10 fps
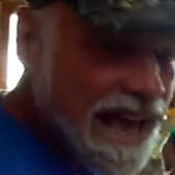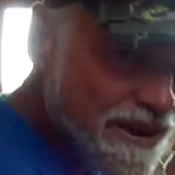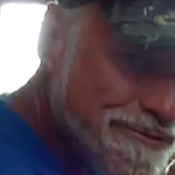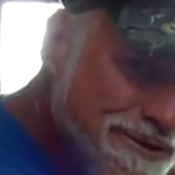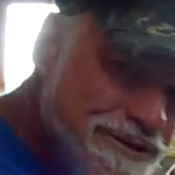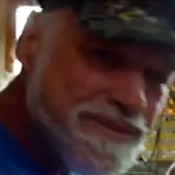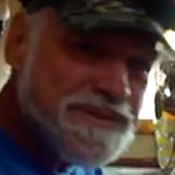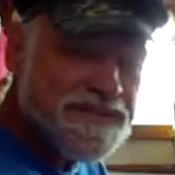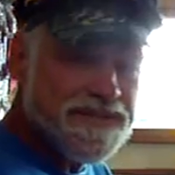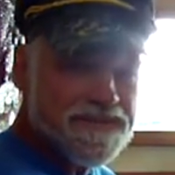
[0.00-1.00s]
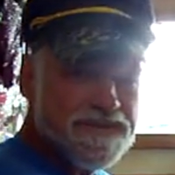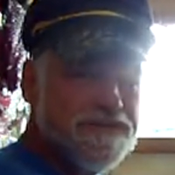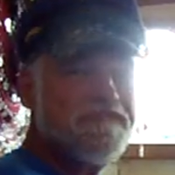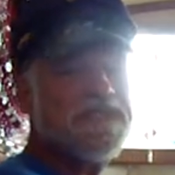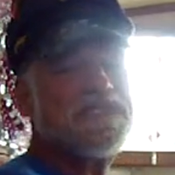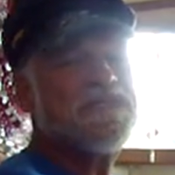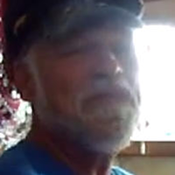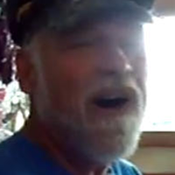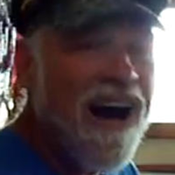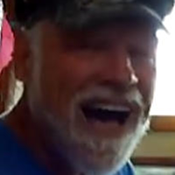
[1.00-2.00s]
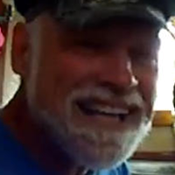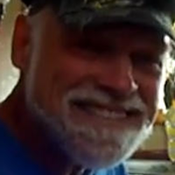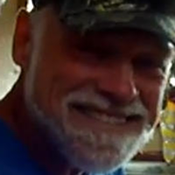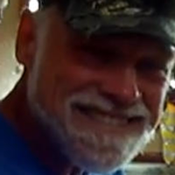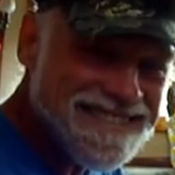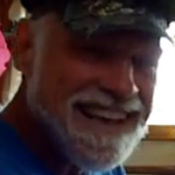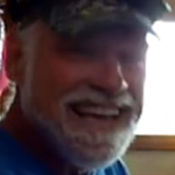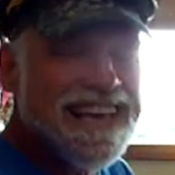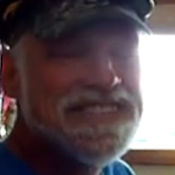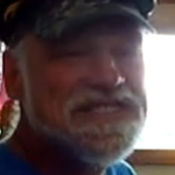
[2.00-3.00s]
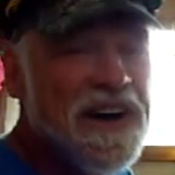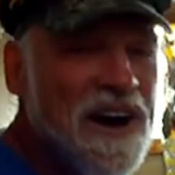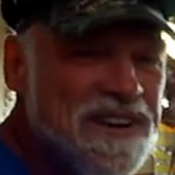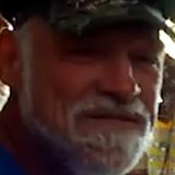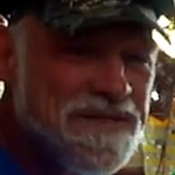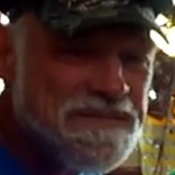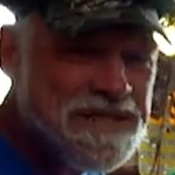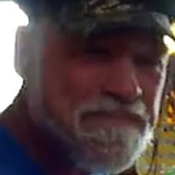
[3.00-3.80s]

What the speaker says: and rubles and rupees and wands. It's all of them, the